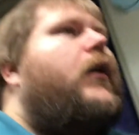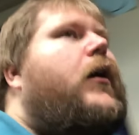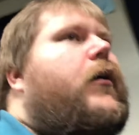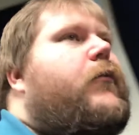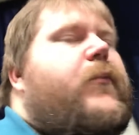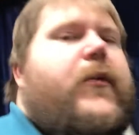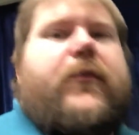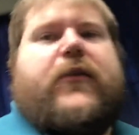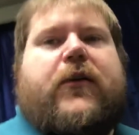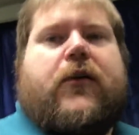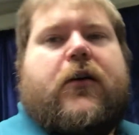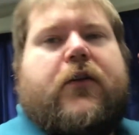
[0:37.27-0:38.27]
Remember,
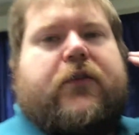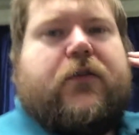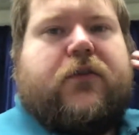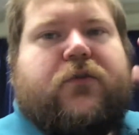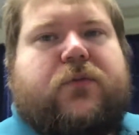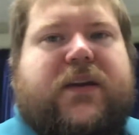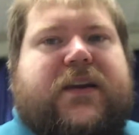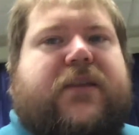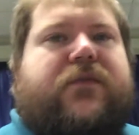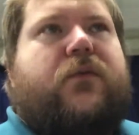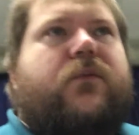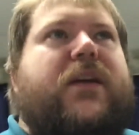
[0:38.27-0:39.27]
there are also three
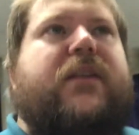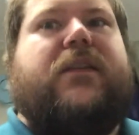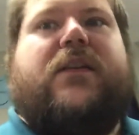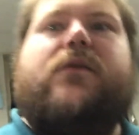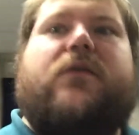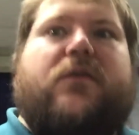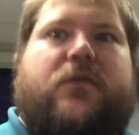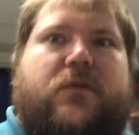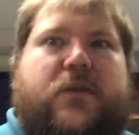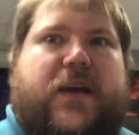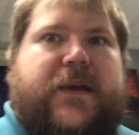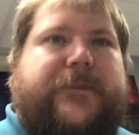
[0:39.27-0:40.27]
different ways that you can
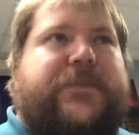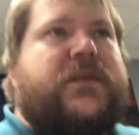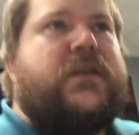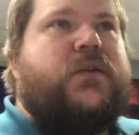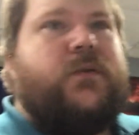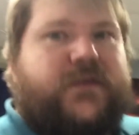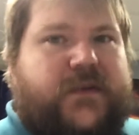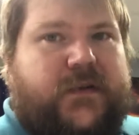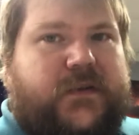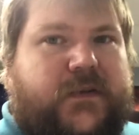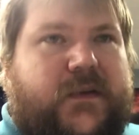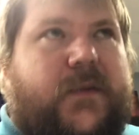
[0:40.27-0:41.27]
create your
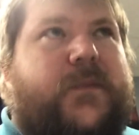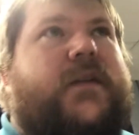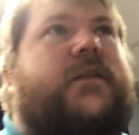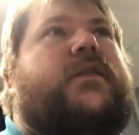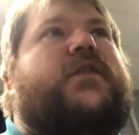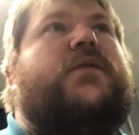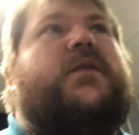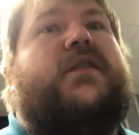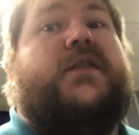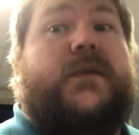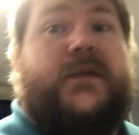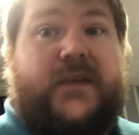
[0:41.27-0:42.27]
thesis statement. You can
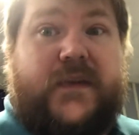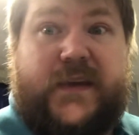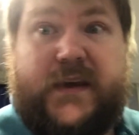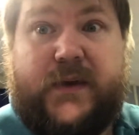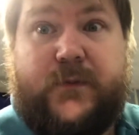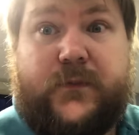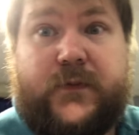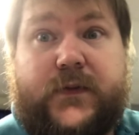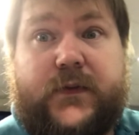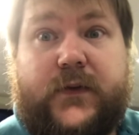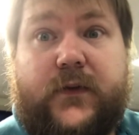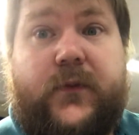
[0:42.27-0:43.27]
use
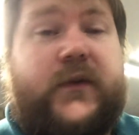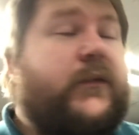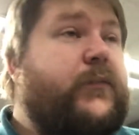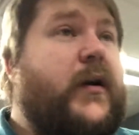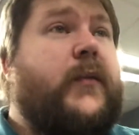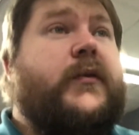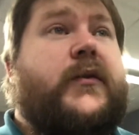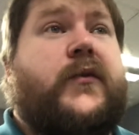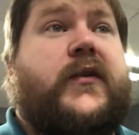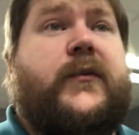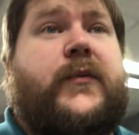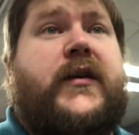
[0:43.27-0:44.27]
themes, which is probably going
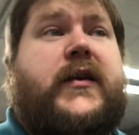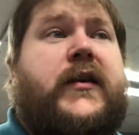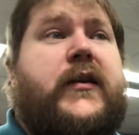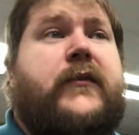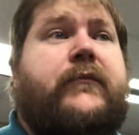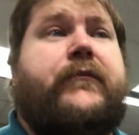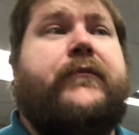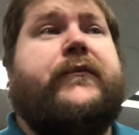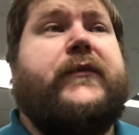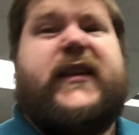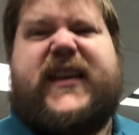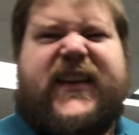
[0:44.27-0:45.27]
to be
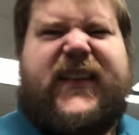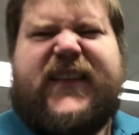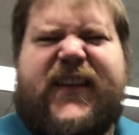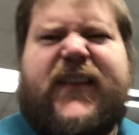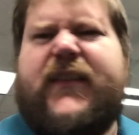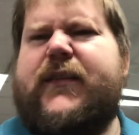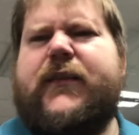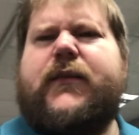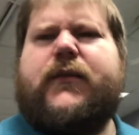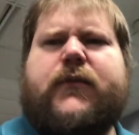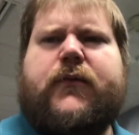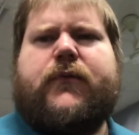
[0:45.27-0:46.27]
the easiest,
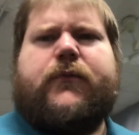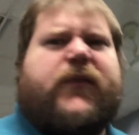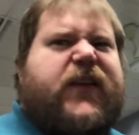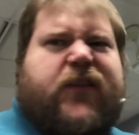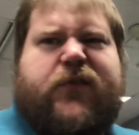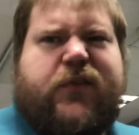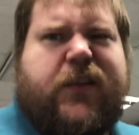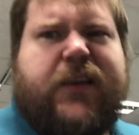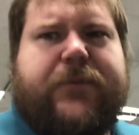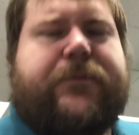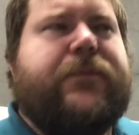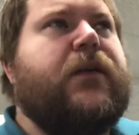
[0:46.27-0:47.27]
potentially.
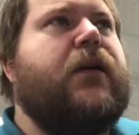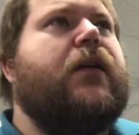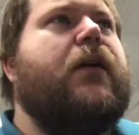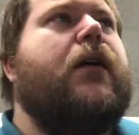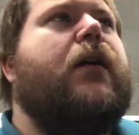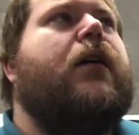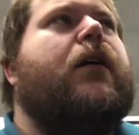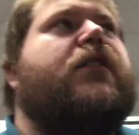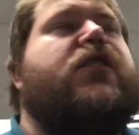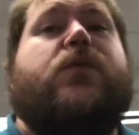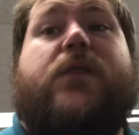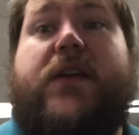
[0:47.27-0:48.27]

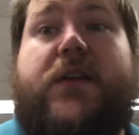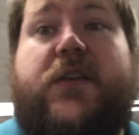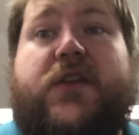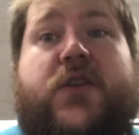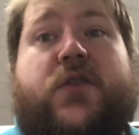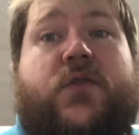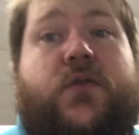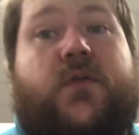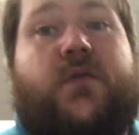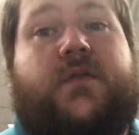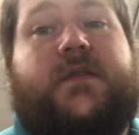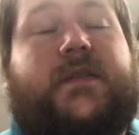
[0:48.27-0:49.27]
You can
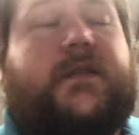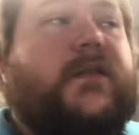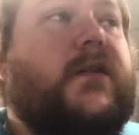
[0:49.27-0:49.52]
use